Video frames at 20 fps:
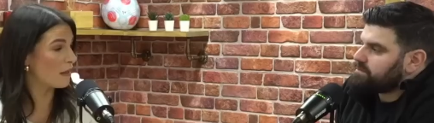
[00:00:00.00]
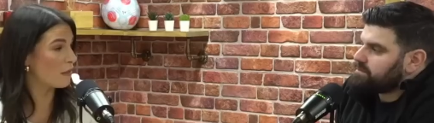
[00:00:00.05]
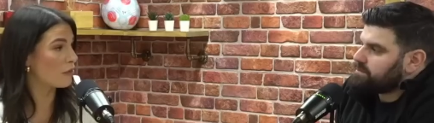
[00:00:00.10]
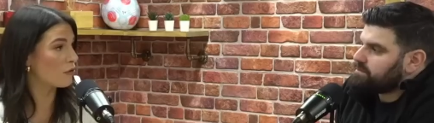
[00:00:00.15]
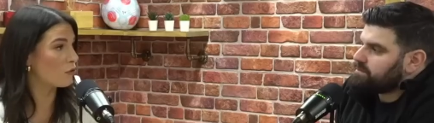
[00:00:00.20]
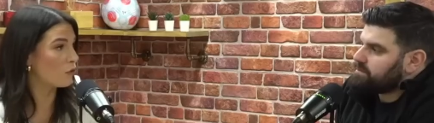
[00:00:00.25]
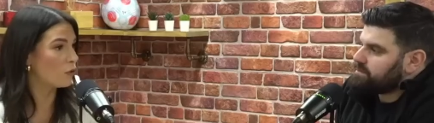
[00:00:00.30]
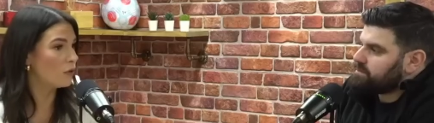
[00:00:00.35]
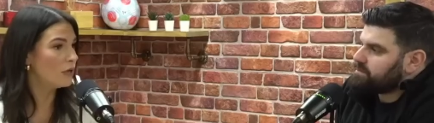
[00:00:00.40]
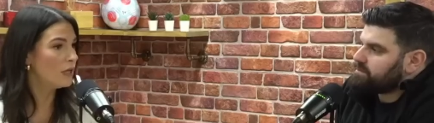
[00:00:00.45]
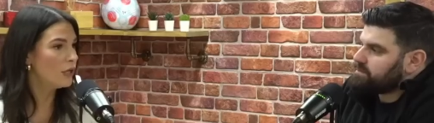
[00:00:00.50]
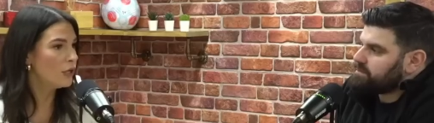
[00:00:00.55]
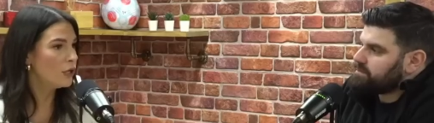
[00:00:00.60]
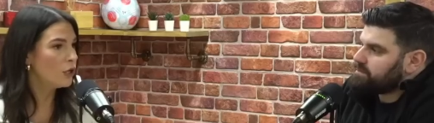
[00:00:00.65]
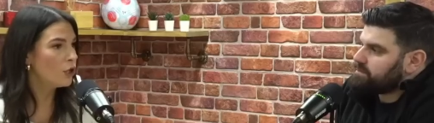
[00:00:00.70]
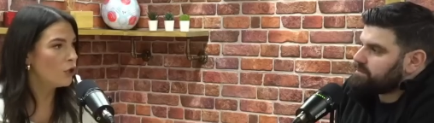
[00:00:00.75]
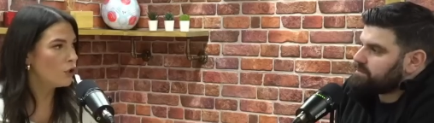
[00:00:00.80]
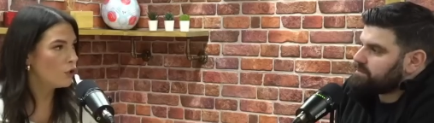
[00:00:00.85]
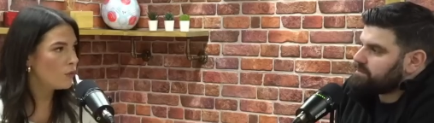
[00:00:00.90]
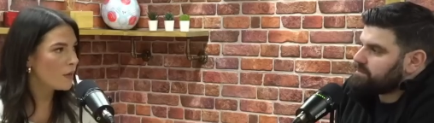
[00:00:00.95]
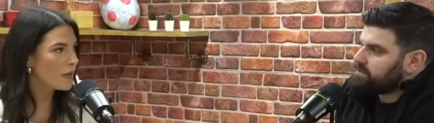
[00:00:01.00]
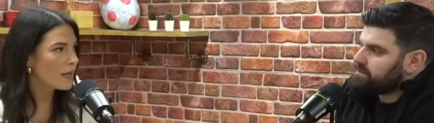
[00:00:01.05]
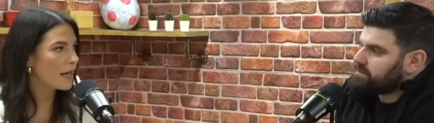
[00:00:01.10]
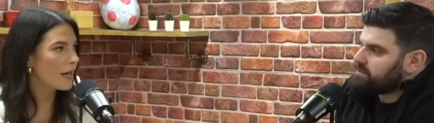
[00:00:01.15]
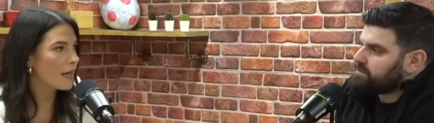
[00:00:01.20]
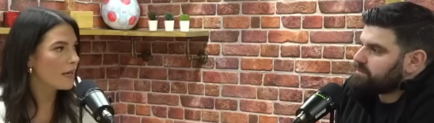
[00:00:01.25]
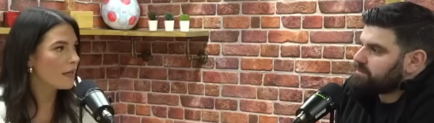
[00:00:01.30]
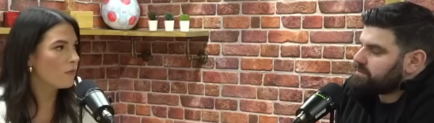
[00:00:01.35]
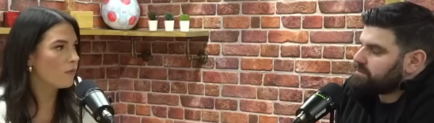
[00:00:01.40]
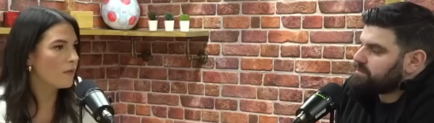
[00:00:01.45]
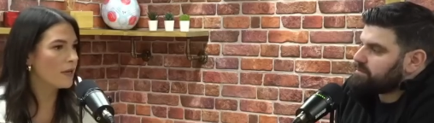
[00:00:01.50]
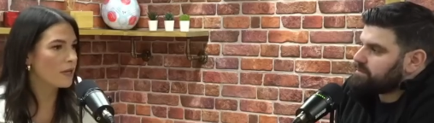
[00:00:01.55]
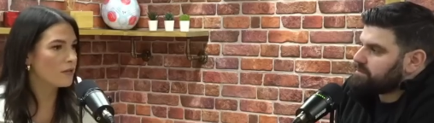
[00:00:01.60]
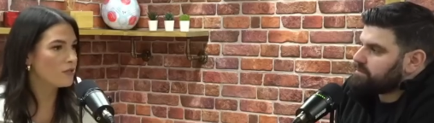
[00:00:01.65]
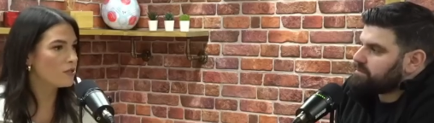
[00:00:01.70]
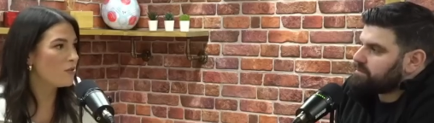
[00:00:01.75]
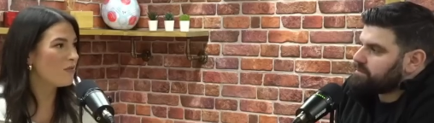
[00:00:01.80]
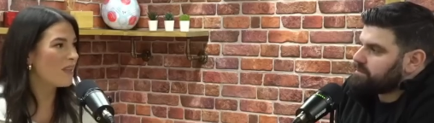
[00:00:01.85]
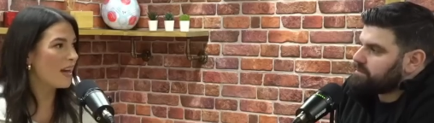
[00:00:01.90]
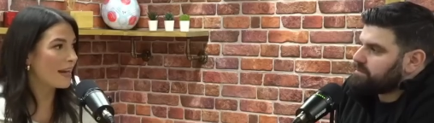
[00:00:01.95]
Speaker 1: thought, oh, okay, we can
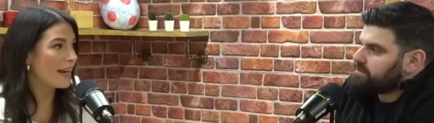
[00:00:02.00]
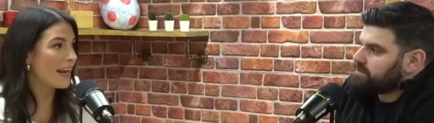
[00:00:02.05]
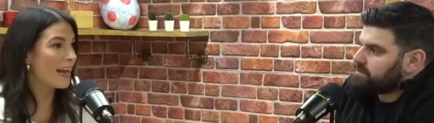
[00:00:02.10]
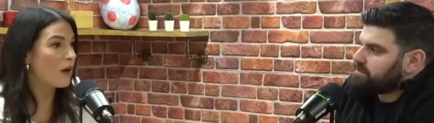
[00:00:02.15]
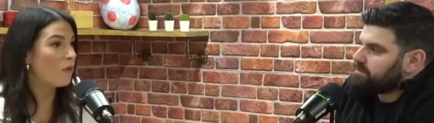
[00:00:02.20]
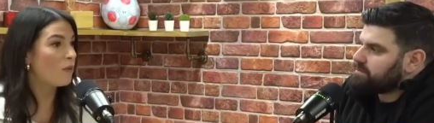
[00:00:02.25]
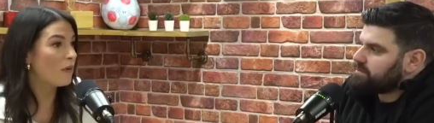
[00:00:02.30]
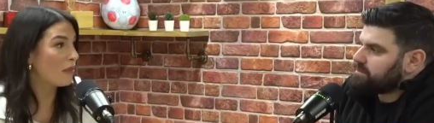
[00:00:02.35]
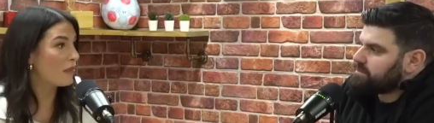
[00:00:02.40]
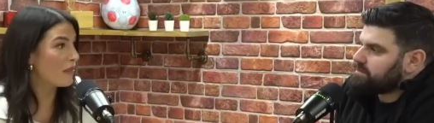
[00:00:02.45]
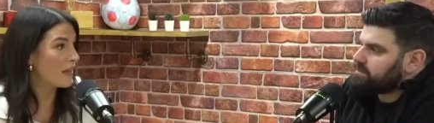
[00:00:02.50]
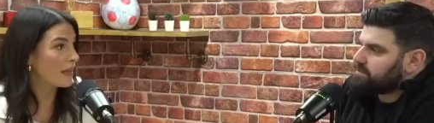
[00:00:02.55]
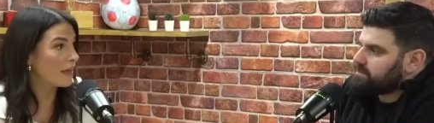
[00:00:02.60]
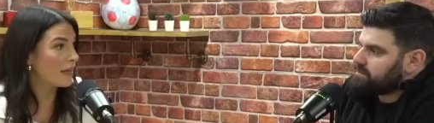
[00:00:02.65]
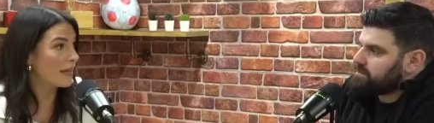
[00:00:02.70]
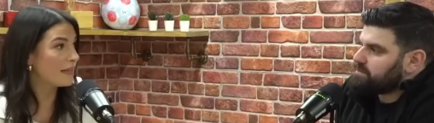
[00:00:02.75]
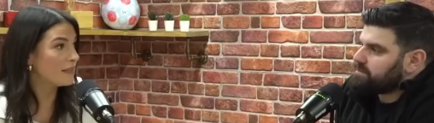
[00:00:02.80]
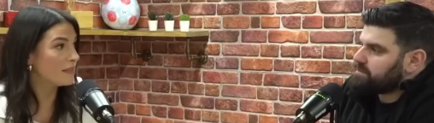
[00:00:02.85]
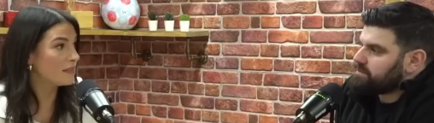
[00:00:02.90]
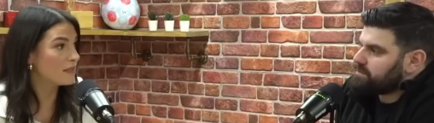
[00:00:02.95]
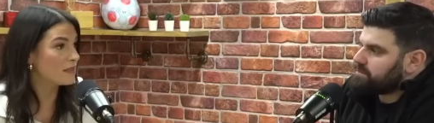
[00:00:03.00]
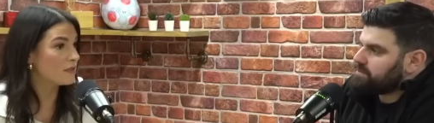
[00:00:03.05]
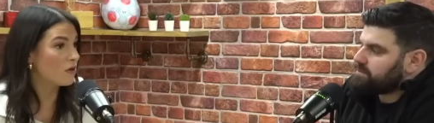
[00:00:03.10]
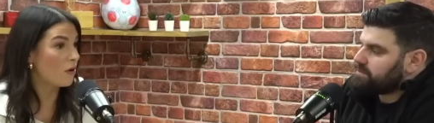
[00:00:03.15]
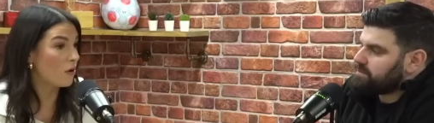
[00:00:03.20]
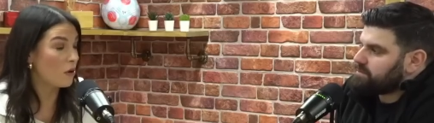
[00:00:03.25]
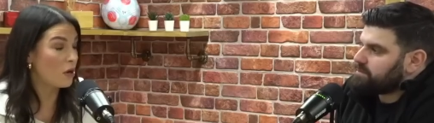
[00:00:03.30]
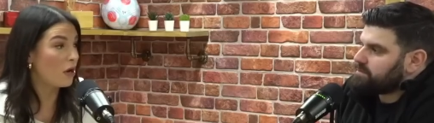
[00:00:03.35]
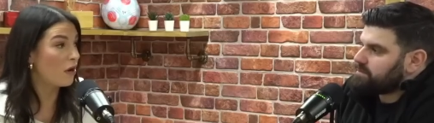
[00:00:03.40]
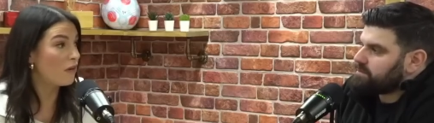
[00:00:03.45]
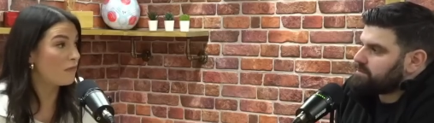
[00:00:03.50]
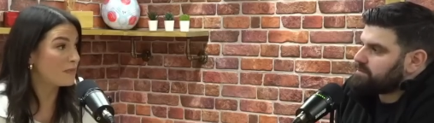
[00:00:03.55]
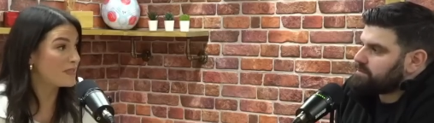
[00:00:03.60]
do that now. We think he's got a lot of